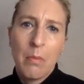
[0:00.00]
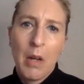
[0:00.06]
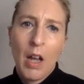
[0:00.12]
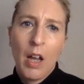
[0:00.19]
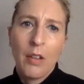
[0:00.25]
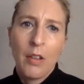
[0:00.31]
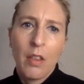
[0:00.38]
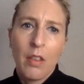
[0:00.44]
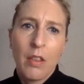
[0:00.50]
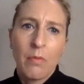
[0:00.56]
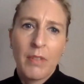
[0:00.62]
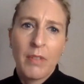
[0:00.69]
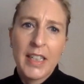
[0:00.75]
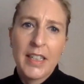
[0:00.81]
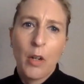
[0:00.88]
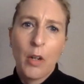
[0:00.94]
other than
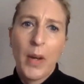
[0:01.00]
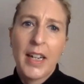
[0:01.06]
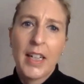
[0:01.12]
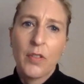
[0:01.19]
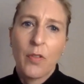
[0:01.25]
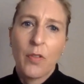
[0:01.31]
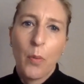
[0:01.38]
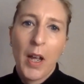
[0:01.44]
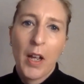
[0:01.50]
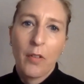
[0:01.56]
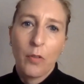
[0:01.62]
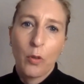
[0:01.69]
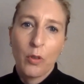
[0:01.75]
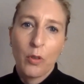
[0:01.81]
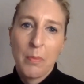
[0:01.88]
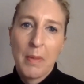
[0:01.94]
raising awareness for
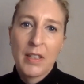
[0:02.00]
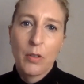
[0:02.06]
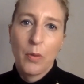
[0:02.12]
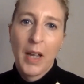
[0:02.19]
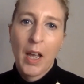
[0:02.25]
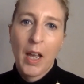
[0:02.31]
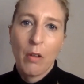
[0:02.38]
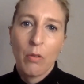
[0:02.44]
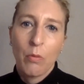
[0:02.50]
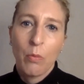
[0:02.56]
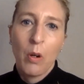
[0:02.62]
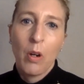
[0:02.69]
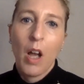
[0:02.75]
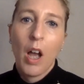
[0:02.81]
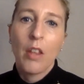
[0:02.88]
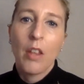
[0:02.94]
workforce mental health,
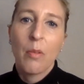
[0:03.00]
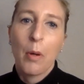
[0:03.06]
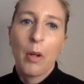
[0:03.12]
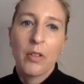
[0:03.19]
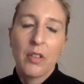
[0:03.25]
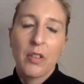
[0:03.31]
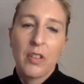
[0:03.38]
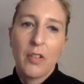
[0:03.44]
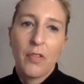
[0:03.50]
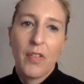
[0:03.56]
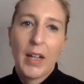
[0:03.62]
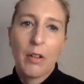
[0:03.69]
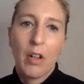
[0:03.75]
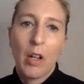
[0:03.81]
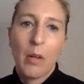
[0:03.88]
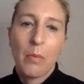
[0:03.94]
what other positive
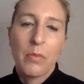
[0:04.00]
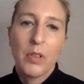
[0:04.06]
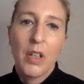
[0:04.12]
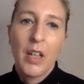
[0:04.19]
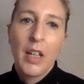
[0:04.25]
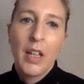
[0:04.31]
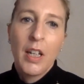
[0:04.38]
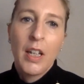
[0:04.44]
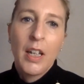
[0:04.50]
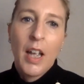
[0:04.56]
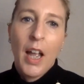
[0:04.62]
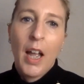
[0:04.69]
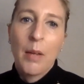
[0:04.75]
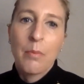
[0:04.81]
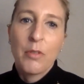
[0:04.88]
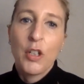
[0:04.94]
outcomes
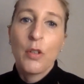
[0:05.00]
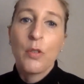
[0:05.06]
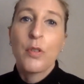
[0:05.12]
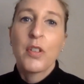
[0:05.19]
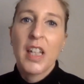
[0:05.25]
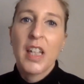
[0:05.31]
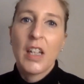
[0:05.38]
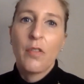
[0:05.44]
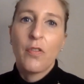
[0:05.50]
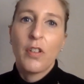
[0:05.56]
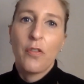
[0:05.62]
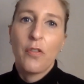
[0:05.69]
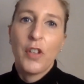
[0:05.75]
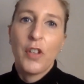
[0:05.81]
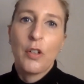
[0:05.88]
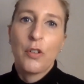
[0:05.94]
do you see for
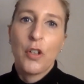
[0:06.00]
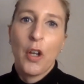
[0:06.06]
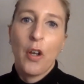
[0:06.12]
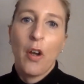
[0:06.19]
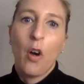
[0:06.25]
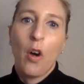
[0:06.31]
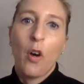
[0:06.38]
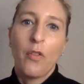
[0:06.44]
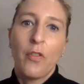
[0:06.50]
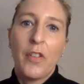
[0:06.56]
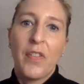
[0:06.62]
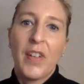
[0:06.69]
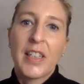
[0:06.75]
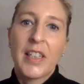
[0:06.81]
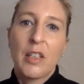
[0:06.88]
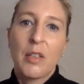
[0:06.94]
the future of
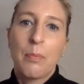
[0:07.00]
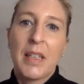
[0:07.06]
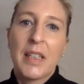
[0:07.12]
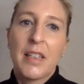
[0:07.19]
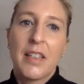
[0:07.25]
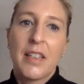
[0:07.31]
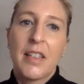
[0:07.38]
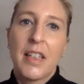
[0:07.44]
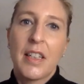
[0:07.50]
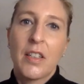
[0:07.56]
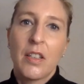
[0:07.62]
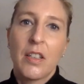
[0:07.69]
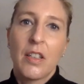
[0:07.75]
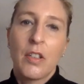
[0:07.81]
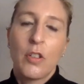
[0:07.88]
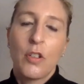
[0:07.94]
events
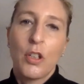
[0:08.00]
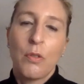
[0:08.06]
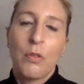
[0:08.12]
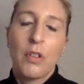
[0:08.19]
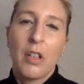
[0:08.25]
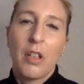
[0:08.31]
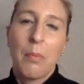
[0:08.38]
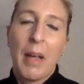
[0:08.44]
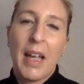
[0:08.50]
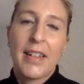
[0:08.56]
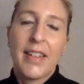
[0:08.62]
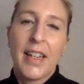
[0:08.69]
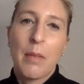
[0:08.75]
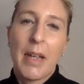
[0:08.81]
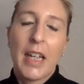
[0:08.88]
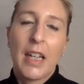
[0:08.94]
businesses due to the
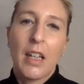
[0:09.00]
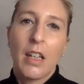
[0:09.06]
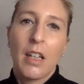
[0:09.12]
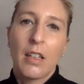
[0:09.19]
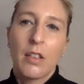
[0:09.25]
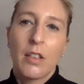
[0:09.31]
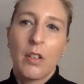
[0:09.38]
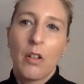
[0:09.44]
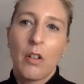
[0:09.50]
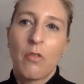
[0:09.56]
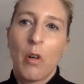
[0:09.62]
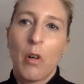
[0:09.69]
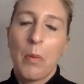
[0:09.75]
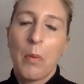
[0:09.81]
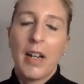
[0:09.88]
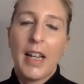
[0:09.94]
pandemic? So
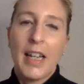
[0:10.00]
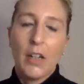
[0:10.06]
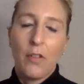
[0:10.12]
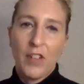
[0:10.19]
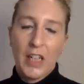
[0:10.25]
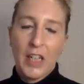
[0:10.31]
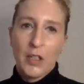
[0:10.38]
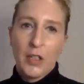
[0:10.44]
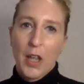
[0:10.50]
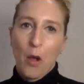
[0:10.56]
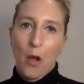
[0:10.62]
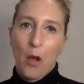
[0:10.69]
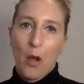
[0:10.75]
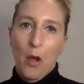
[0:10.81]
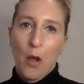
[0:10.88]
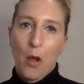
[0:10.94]
Rob, I'll let you finish that
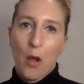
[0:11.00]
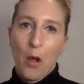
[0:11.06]
off.